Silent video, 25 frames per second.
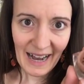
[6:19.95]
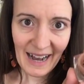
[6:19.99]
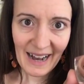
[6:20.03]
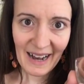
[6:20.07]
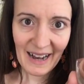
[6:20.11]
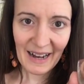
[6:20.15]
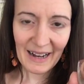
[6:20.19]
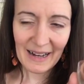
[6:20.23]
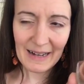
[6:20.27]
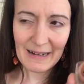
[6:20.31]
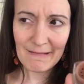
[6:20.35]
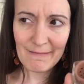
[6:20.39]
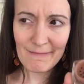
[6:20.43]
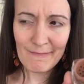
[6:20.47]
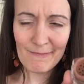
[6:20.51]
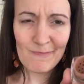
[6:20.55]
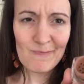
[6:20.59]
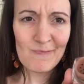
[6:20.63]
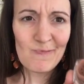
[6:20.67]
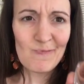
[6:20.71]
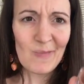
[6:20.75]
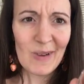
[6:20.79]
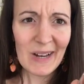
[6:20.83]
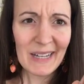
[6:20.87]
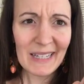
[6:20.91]

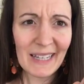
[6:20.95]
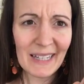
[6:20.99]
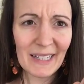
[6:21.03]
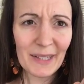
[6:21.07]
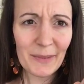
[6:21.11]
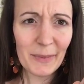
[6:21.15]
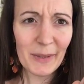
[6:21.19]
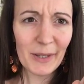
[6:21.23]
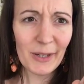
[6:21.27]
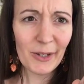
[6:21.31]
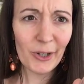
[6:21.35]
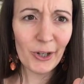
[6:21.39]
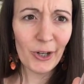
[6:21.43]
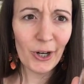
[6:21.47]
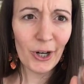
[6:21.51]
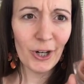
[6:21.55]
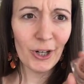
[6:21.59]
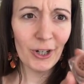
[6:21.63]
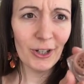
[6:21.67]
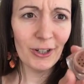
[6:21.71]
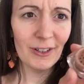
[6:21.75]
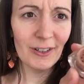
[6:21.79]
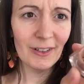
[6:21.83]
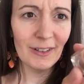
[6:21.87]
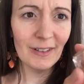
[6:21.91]
I guess we could
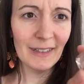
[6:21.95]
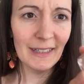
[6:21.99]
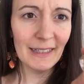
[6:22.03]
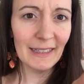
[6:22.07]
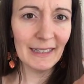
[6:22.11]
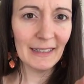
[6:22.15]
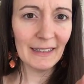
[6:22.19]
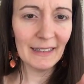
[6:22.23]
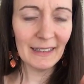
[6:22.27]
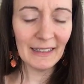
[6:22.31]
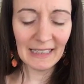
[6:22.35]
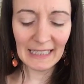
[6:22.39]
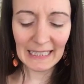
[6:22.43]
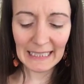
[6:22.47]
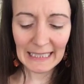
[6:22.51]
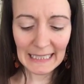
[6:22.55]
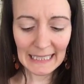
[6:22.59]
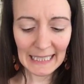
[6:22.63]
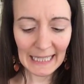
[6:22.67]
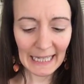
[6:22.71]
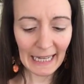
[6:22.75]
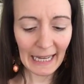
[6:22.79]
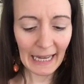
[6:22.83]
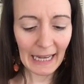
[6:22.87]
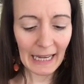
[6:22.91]
call it
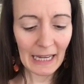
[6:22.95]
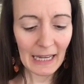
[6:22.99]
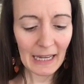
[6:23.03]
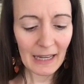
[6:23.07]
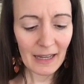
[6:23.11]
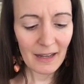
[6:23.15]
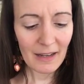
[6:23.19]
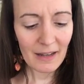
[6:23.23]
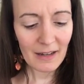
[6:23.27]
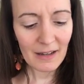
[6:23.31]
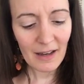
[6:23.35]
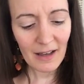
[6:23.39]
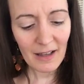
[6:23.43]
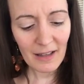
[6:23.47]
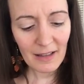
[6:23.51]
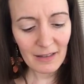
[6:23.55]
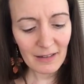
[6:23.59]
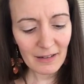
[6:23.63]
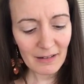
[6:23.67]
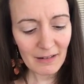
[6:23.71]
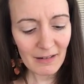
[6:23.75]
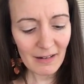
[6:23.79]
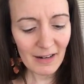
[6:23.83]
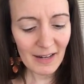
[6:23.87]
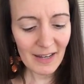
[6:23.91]
clay
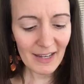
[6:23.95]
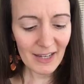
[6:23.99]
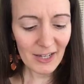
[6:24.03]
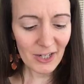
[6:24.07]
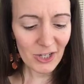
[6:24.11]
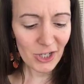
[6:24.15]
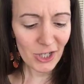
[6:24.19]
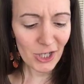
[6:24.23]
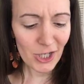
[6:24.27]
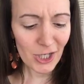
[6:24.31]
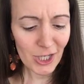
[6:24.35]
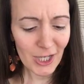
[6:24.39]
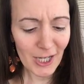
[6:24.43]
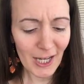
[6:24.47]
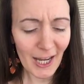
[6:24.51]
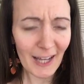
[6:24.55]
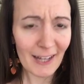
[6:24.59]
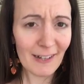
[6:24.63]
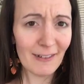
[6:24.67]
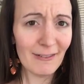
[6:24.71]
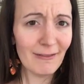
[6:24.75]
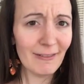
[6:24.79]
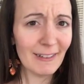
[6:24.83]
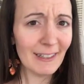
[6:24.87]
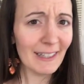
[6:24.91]
color-ish. I
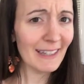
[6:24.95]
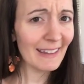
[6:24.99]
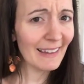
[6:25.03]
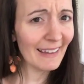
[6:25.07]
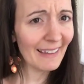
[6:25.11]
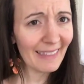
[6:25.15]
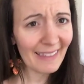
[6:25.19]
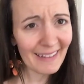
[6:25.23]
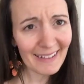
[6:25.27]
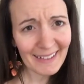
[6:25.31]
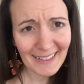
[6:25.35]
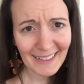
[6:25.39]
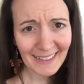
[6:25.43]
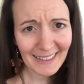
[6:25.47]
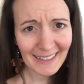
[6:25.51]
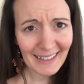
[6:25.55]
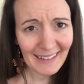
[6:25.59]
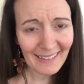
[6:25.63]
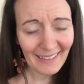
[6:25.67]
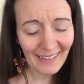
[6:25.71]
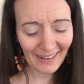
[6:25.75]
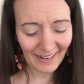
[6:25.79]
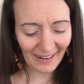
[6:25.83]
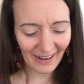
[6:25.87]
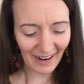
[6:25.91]
don't really think that's it
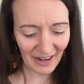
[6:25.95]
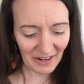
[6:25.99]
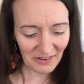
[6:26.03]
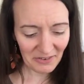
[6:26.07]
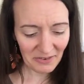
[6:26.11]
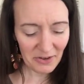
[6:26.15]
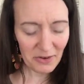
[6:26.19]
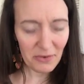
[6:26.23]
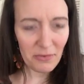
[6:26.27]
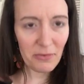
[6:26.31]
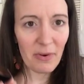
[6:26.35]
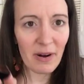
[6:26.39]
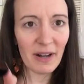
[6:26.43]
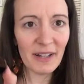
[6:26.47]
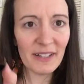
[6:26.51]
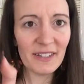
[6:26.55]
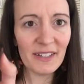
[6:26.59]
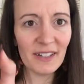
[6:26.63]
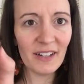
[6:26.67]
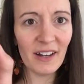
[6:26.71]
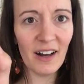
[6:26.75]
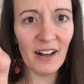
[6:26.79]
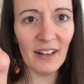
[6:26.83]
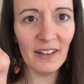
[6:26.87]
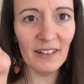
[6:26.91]
either. I don't know what
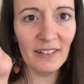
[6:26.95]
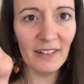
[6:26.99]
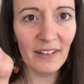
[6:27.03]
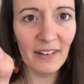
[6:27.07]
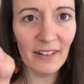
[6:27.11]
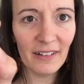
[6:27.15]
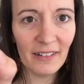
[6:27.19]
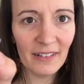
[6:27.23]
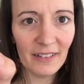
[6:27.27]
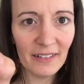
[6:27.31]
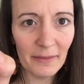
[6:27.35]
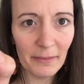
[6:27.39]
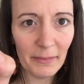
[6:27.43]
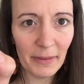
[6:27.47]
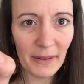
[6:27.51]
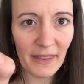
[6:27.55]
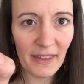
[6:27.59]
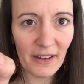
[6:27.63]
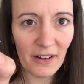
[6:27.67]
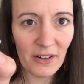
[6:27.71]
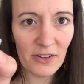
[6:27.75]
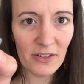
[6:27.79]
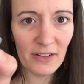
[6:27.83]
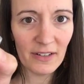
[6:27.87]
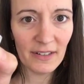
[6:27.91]
to call it, but
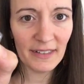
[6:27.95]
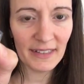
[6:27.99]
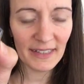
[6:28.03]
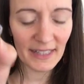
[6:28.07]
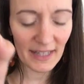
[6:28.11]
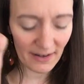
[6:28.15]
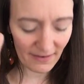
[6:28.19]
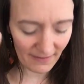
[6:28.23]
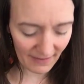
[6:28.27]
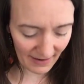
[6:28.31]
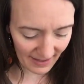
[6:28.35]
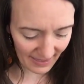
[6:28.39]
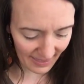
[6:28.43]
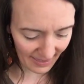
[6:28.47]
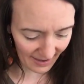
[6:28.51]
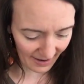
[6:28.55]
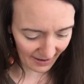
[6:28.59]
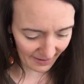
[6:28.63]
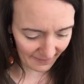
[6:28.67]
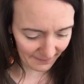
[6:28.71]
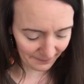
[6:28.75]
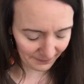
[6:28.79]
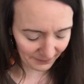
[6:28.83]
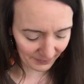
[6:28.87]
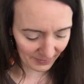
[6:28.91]
there you can see it right
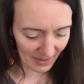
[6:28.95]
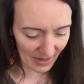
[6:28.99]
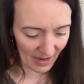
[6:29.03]
there.